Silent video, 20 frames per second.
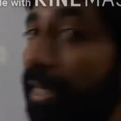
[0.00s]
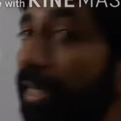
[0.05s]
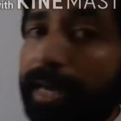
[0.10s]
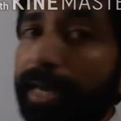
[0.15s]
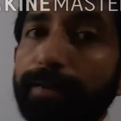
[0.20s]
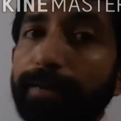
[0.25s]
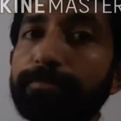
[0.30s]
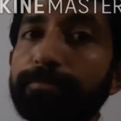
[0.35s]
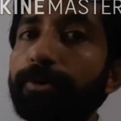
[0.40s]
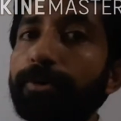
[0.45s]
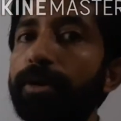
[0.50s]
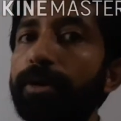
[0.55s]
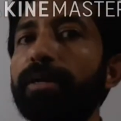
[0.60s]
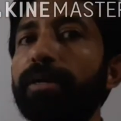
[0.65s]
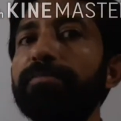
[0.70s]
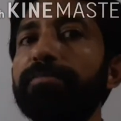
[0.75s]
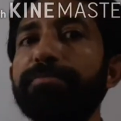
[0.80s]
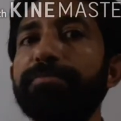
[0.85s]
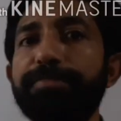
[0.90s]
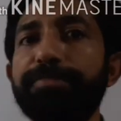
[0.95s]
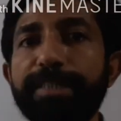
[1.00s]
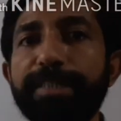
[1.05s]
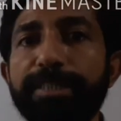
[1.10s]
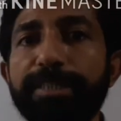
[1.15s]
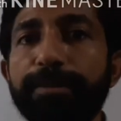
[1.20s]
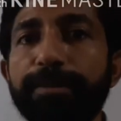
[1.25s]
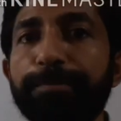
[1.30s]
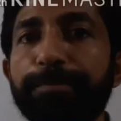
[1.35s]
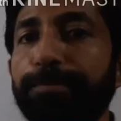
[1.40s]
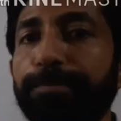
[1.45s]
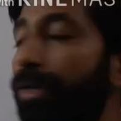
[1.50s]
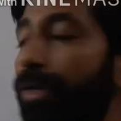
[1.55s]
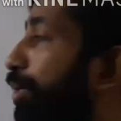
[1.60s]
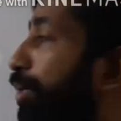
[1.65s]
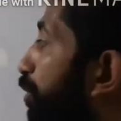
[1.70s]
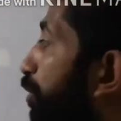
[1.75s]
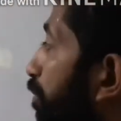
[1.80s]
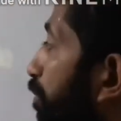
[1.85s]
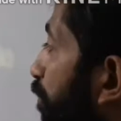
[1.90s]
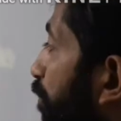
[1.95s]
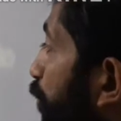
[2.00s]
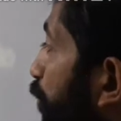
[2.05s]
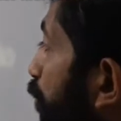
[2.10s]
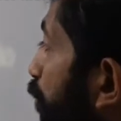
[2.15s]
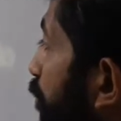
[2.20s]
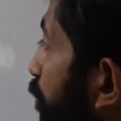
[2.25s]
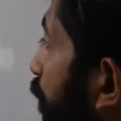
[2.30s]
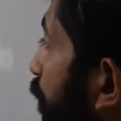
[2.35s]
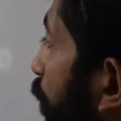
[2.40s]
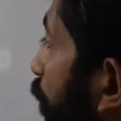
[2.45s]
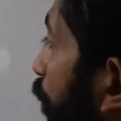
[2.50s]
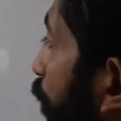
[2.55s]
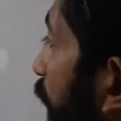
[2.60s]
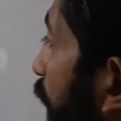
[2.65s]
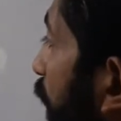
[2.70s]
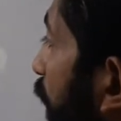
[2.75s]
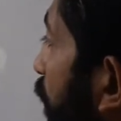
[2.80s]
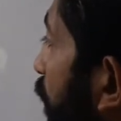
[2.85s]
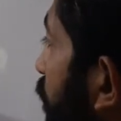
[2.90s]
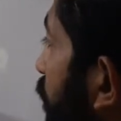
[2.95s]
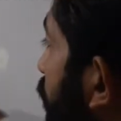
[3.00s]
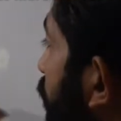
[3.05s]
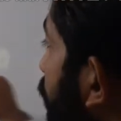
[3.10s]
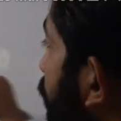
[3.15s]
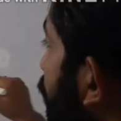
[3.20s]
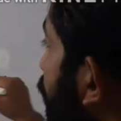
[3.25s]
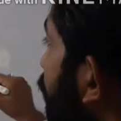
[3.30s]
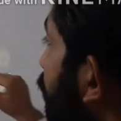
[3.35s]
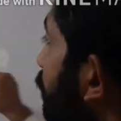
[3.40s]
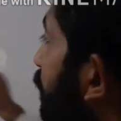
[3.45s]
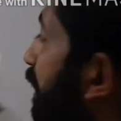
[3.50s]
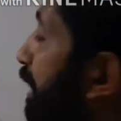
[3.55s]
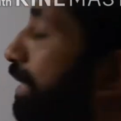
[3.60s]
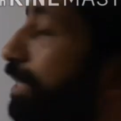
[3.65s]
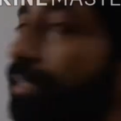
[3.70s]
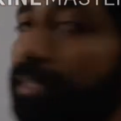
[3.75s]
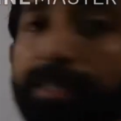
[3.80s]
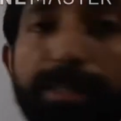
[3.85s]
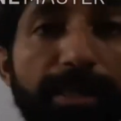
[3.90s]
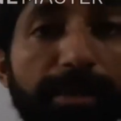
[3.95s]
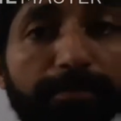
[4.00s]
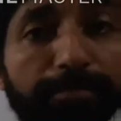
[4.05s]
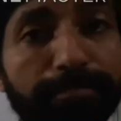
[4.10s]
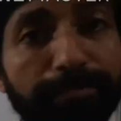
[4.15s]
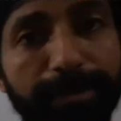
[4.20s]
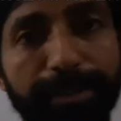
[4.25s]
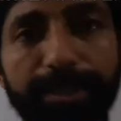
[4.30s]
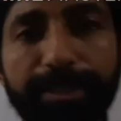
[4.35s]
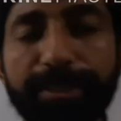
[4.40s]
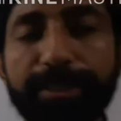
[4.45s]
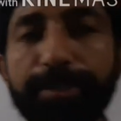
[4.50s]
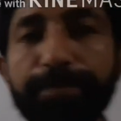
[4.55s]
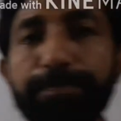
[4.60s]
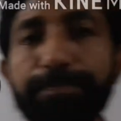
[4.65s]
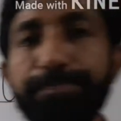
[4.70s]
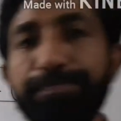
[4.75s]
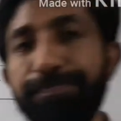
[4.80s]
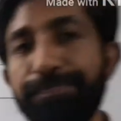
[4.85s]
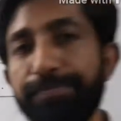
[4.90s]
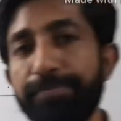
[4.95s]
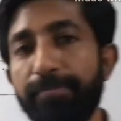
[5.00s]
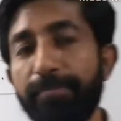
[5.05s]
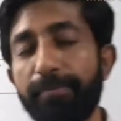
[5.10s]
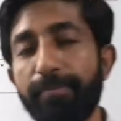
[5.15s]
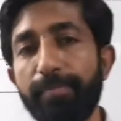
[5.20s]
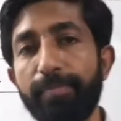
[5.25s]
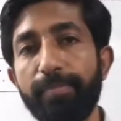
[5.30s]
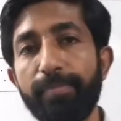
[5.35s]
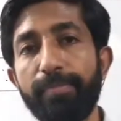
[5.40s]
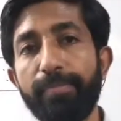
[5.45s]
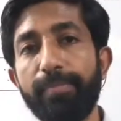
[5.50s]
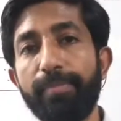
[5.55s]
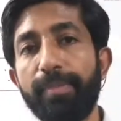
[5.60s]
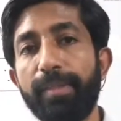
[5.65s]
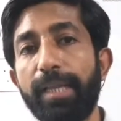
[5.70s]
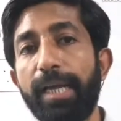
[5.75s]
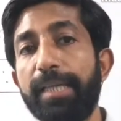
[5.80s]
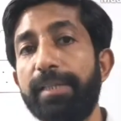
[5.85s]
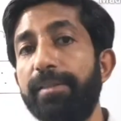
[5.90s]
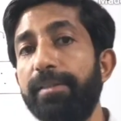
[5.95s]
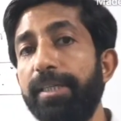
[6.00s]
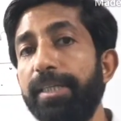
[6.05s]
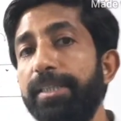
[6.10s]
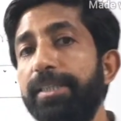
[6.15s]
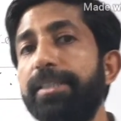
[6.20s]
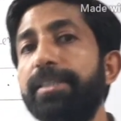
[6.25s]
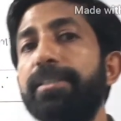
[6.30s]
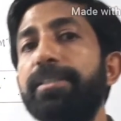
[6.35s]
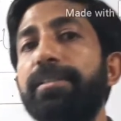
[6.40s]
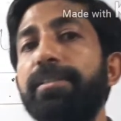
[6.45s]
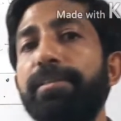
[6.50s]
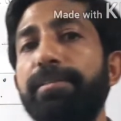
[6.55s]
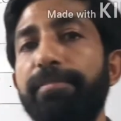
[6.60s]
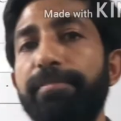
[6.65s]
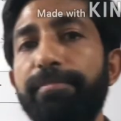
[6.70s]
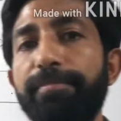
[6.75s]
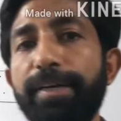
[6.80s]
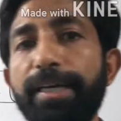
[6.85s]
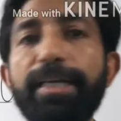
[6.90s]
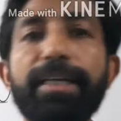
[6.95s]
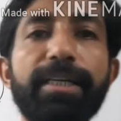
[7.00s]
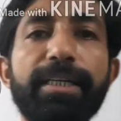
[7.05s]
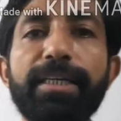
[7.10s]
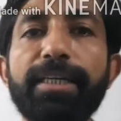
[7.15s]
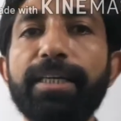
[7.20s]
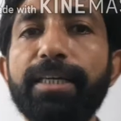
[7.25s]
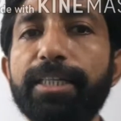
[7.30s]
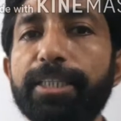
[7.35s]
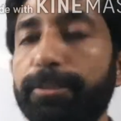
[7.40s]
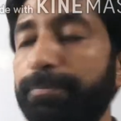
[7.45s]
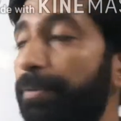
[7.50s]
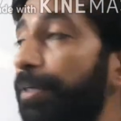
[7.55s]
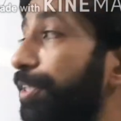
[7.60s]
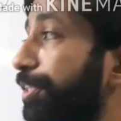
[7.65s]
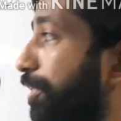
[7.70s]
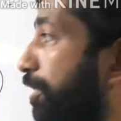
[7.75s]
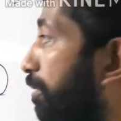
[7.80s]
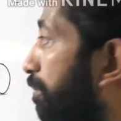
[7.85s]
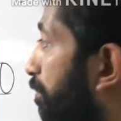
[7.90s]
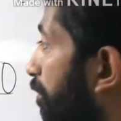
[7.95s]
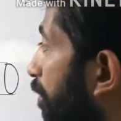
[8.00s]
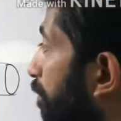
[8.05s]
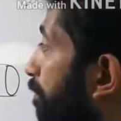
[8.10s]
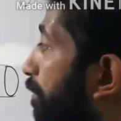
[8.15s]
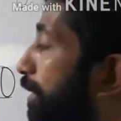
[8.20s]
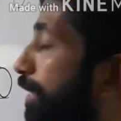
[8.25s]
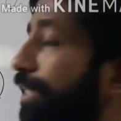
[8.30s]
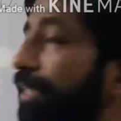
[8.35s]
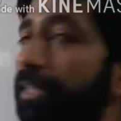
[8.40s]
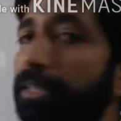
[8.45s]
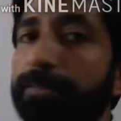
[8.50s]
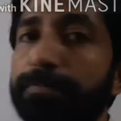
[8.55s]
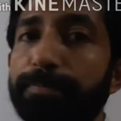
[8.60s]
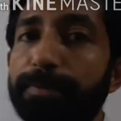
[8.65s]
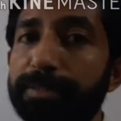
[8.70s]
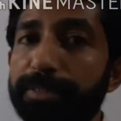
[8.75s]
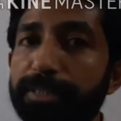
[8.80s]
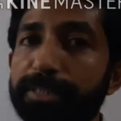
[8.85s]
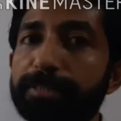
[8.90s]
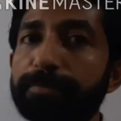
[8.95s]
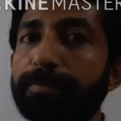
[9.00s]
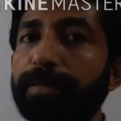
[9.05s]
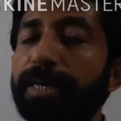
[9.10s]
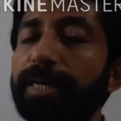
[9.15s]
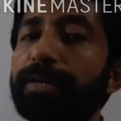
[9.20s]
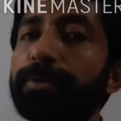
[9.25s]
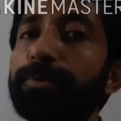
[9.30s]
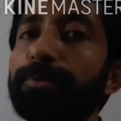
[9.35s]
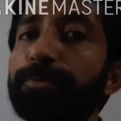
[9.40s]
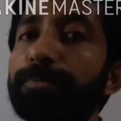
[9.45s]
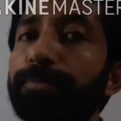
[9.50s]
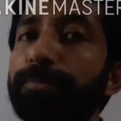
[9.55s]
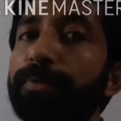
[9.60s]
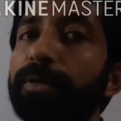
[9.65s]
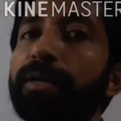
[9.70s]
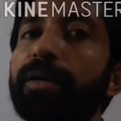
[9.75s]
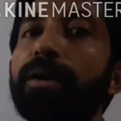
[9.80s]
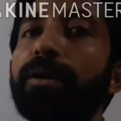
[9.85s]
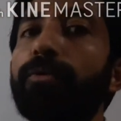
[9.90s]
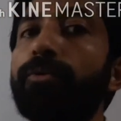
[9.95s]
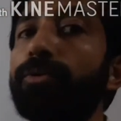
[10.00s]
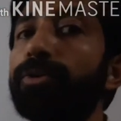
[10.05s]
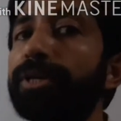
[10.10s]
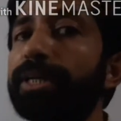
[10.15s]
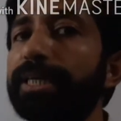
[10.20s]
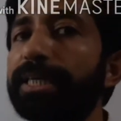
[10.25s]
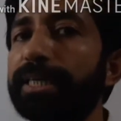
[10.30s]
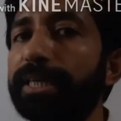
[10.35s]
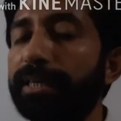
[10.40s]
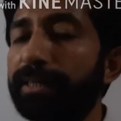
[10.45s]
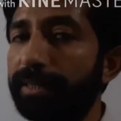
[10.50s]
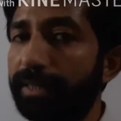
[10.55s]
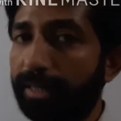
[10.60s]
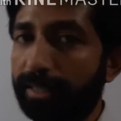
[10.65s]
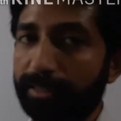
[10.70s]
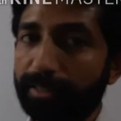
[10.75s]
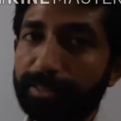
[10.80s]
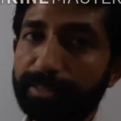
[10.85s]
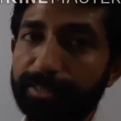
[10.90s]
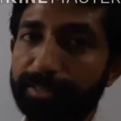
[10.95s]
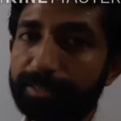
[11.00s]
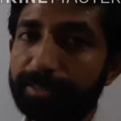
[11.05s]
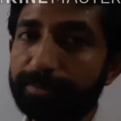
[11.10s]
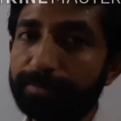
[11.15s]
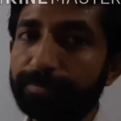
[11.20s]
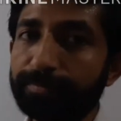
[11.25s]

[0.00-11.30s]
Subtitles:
have got a freedom to move well through the medium. And this very special property is possessed by whom? Only conductors.